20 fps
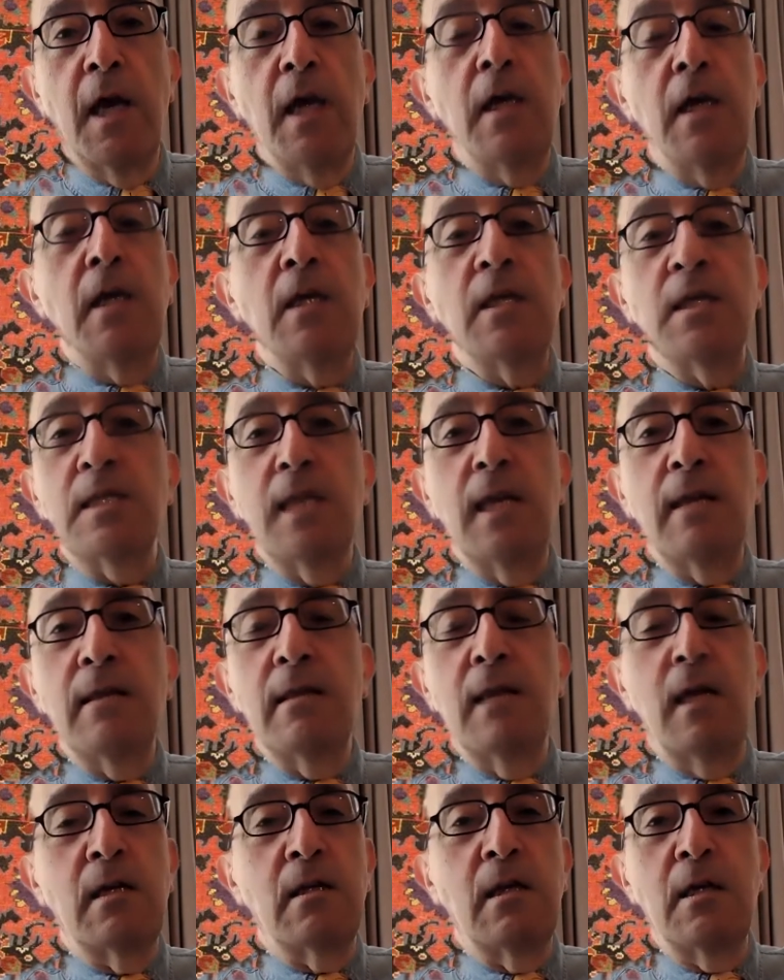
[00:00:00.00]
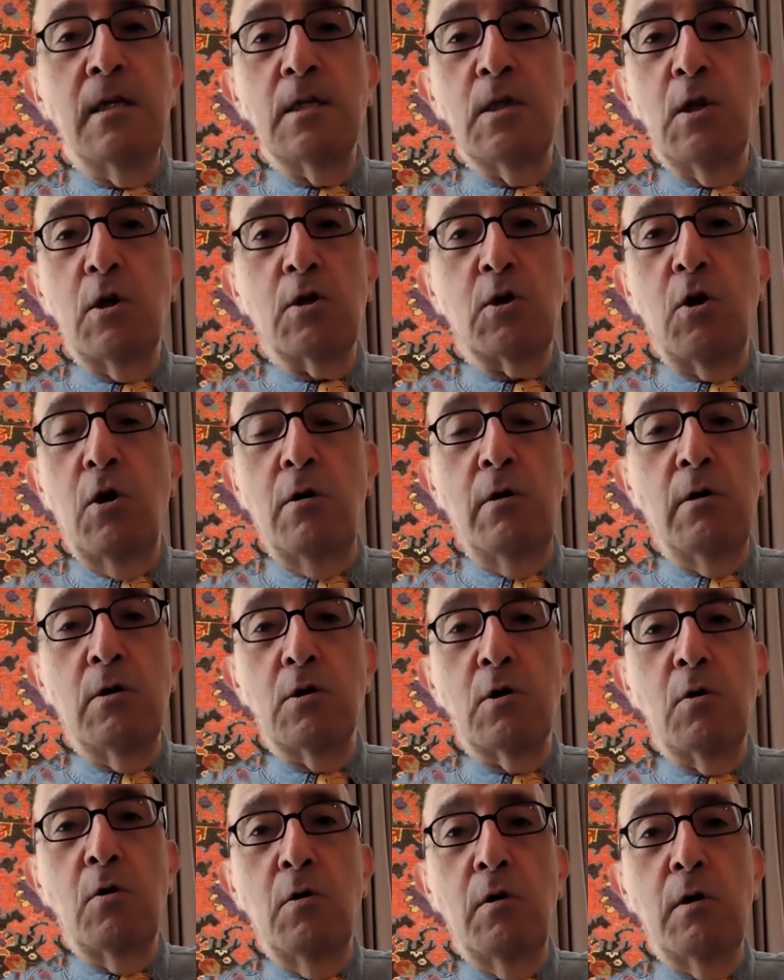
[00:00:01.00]
He said that he's not going
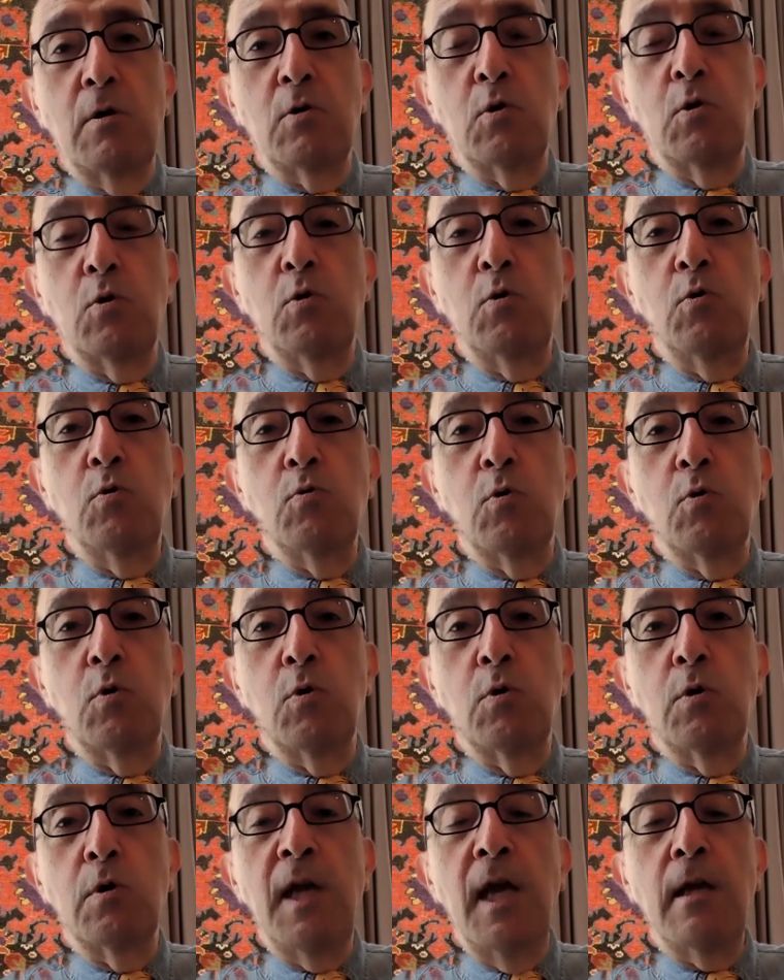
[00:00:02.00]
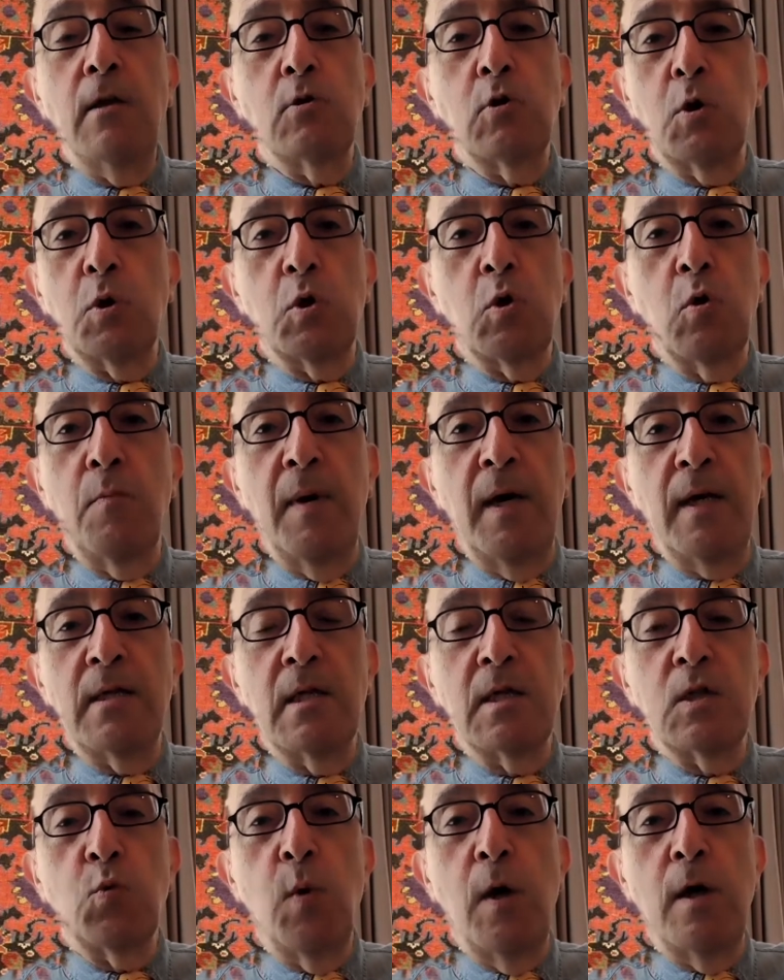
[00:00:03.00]
to go into NATO, so might
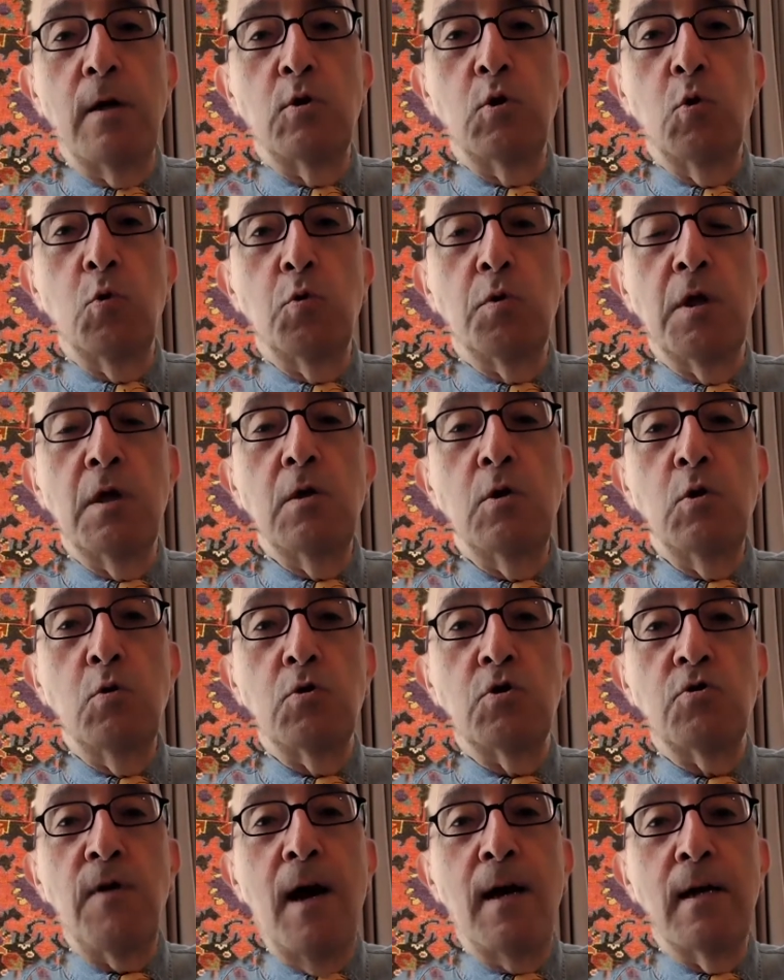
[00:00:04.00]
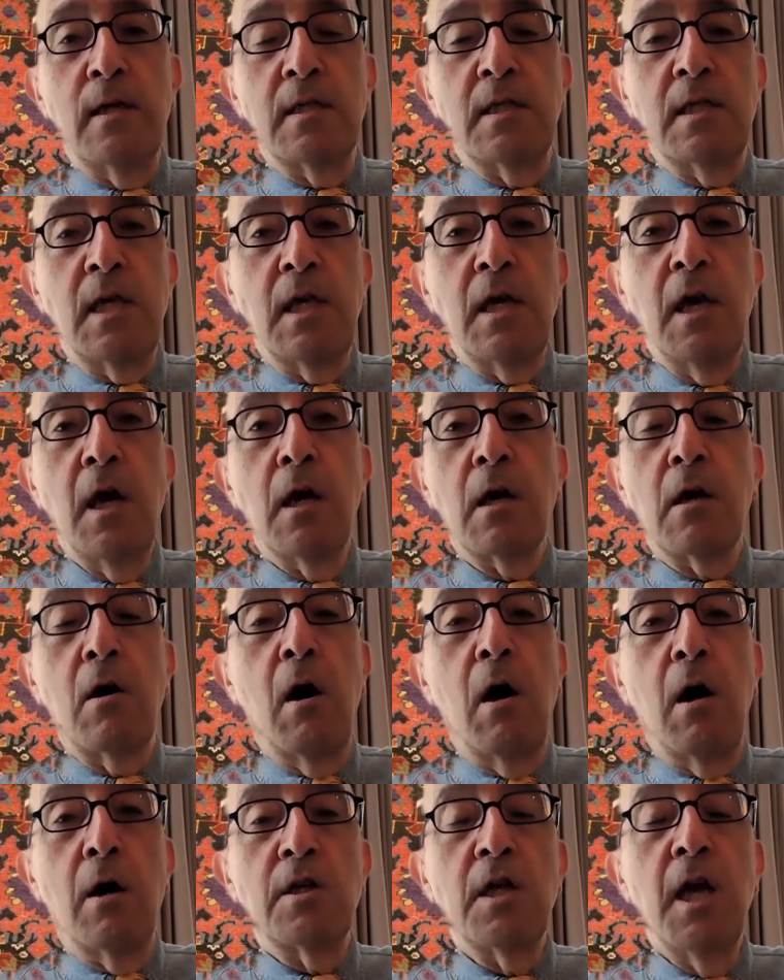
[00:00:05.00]
as well do the neutrality
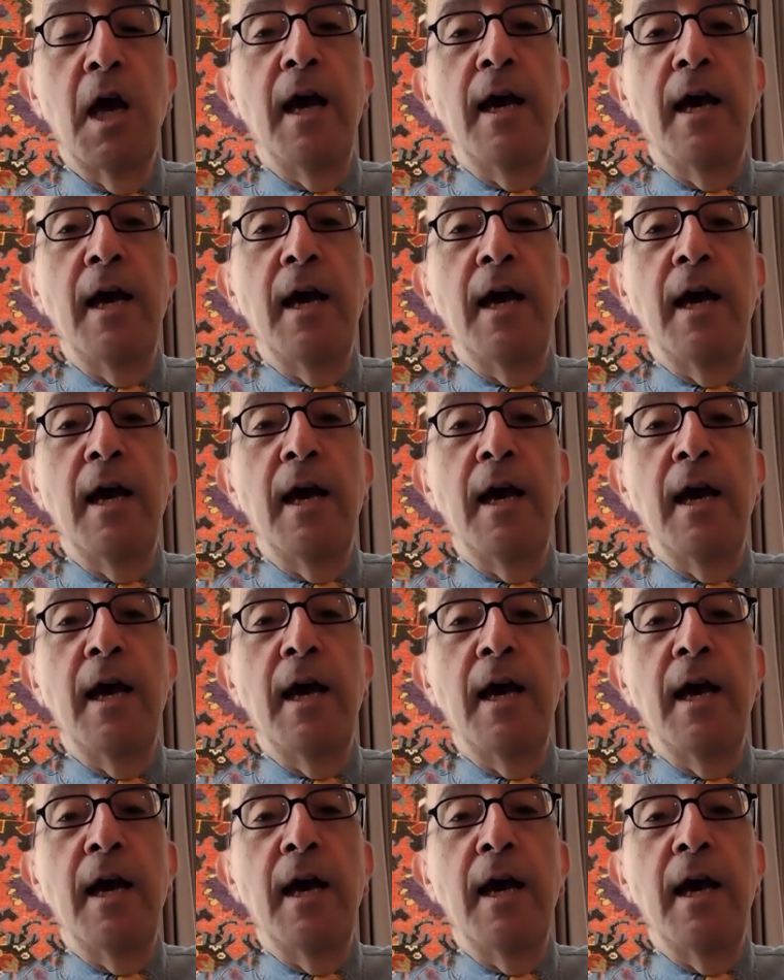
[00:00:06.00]
card.